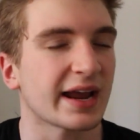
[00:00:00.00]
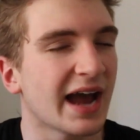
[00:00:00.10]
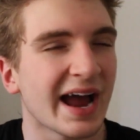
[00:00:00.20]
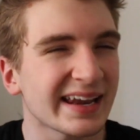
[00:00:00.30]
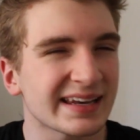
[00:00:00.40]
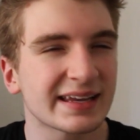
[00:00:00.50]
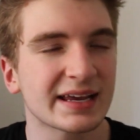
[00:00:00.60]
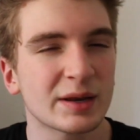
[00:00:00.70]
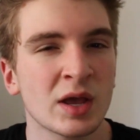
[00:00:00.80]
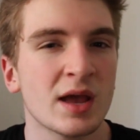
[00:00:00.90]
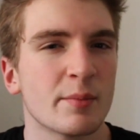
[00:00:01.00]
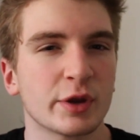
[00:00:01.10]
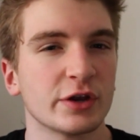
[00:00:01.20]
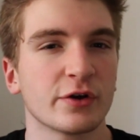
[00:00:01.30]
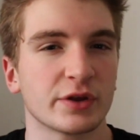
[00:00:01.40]
I kinda did,
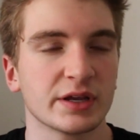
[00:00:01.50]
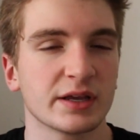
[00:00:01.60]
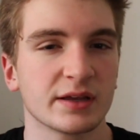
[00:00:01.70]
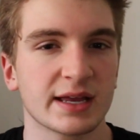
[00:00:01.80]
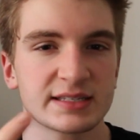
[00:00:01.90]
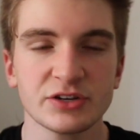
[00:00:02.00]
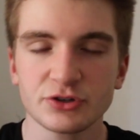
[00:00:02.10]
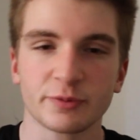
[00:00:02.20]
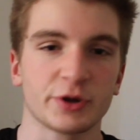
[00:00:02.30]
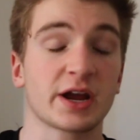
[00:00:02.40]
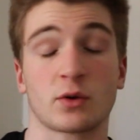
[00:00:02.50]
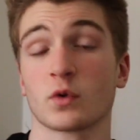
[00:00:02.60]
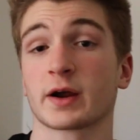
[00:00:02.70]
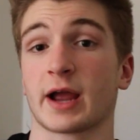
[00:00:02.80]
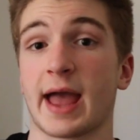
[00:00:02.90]
but you know, as a YouTuber, you gotta
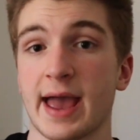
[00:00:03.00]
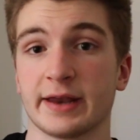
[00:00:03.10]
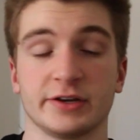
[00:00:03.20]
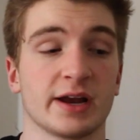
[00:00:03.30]
work ahead.